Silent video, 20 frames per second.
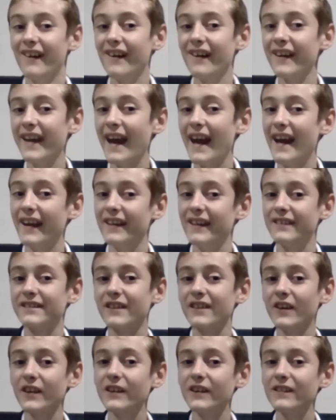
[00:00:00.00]
Okay,
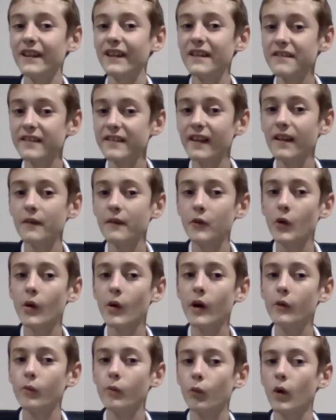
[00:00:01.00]
so let's tell
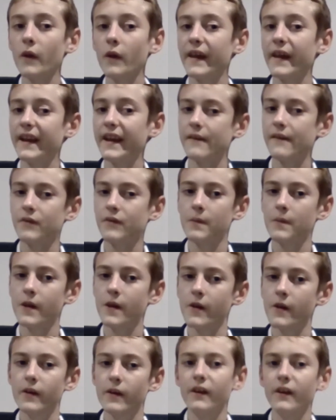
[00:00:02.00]
everyone what they get from
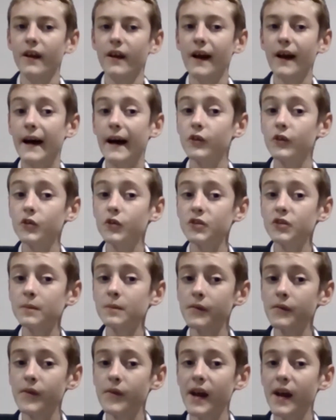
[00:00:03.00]
you. An awesome
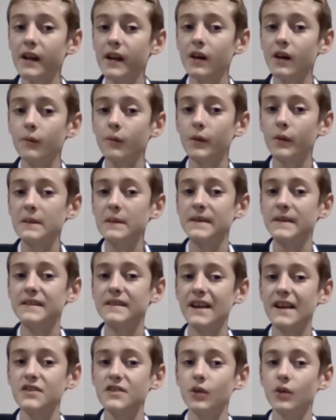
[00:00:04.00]
defender with the
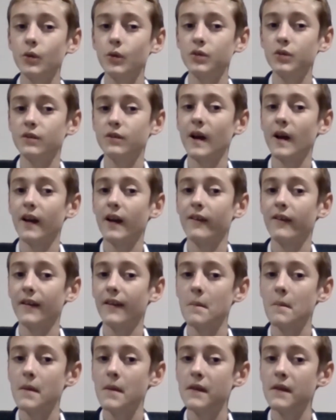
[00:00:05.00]
potential to run
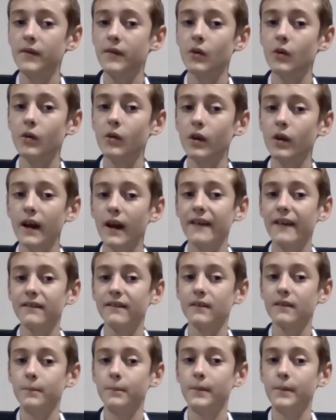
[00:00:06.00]
around the midfield
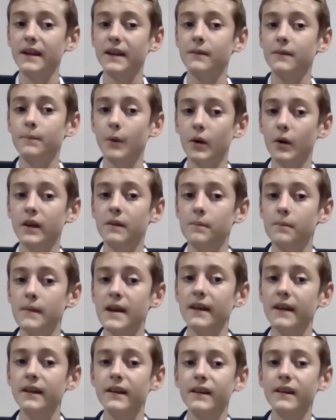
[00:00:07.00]
as a big bodied
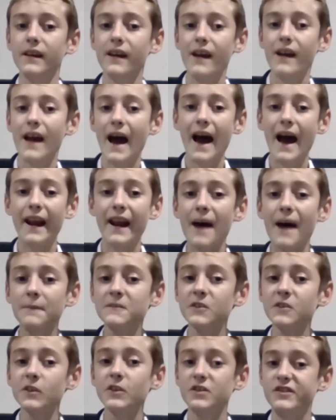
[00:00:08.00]
mid. An
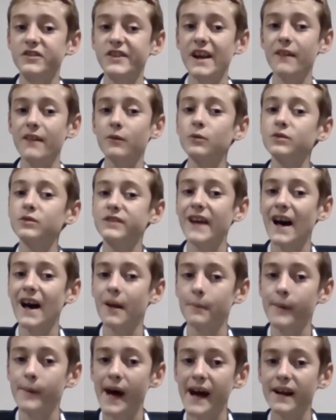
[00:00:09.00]
absolute general
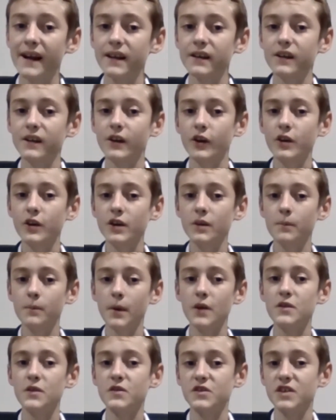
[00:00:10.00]
down back who can
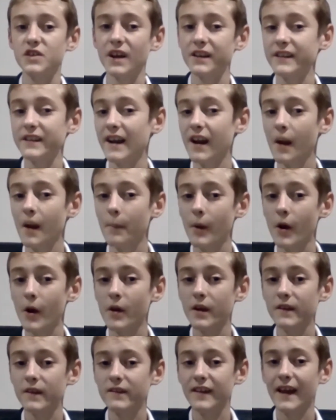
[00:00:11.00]
both shut down
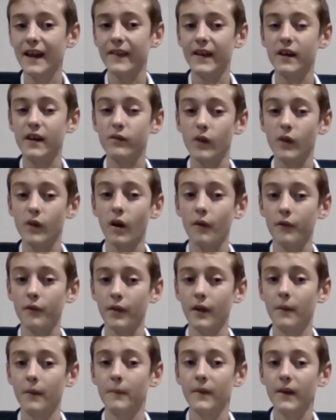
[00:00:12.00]
opponents and then run off
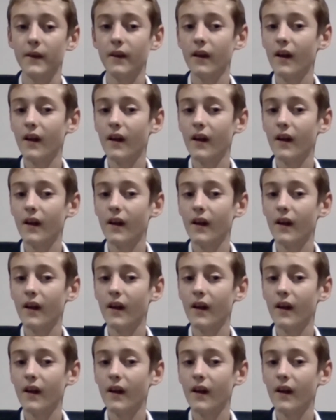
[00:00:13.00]
them.